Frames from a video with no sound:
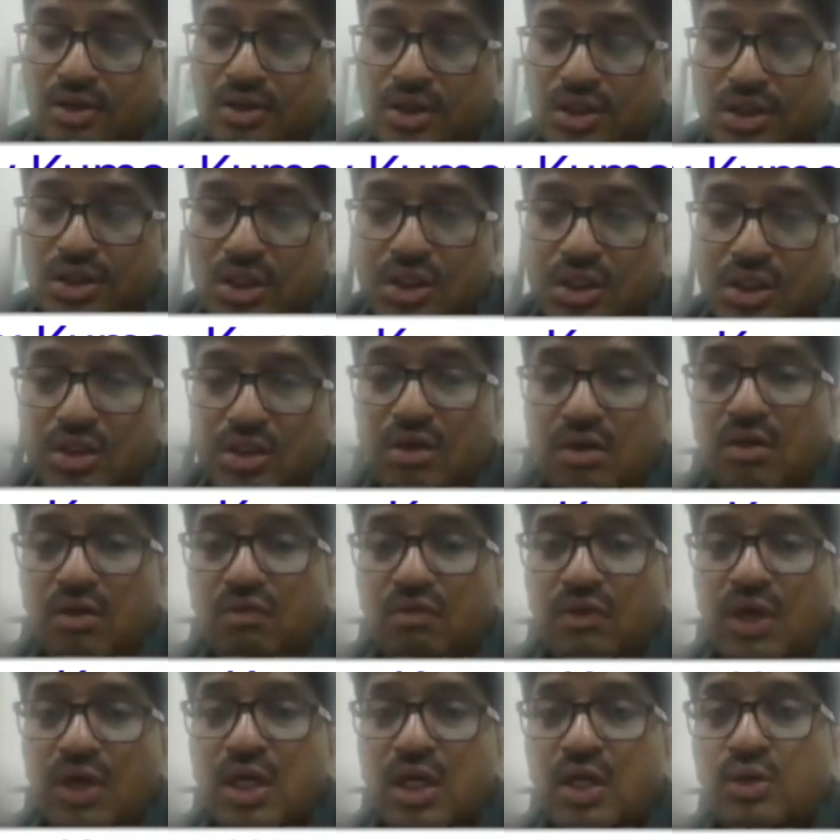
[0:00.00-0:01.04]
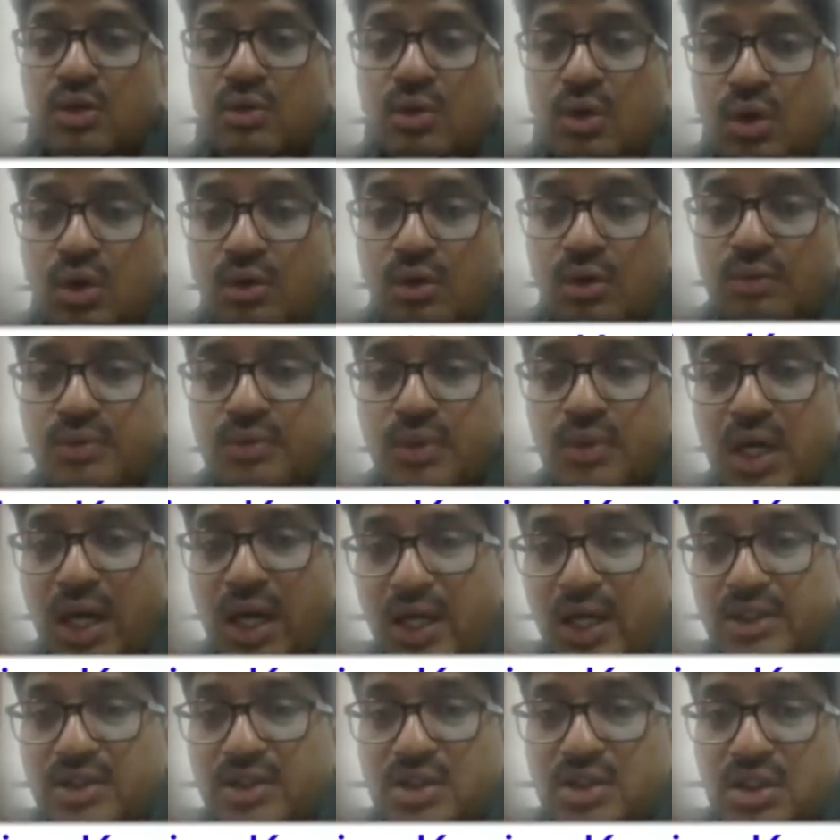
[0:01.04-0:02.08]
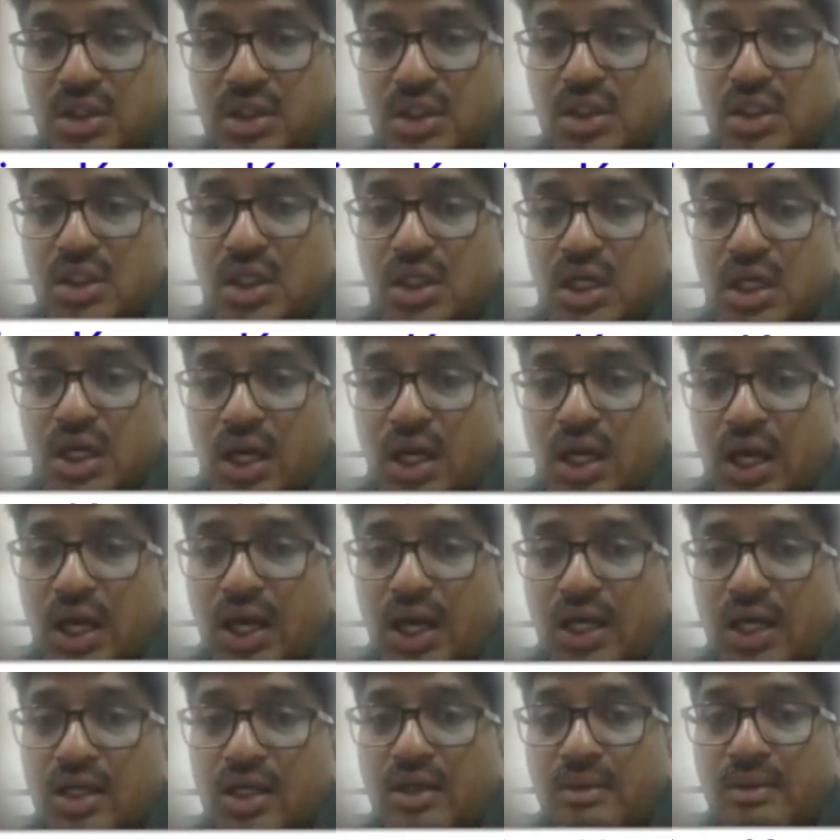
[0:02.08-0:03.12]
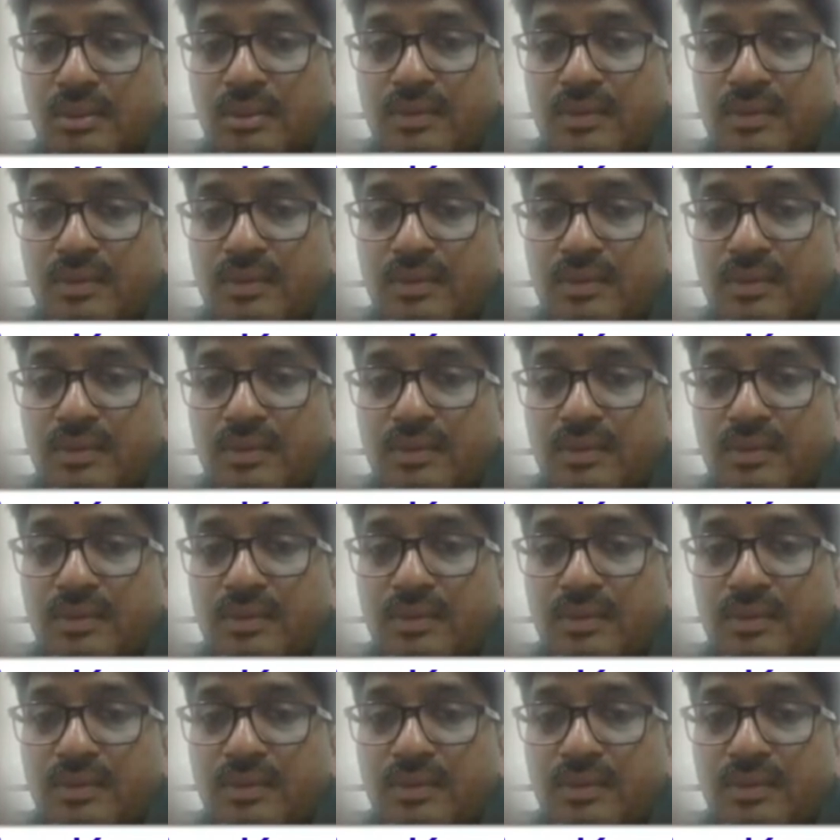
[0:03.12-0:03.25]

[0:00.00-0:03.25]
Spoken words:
This is value of x, and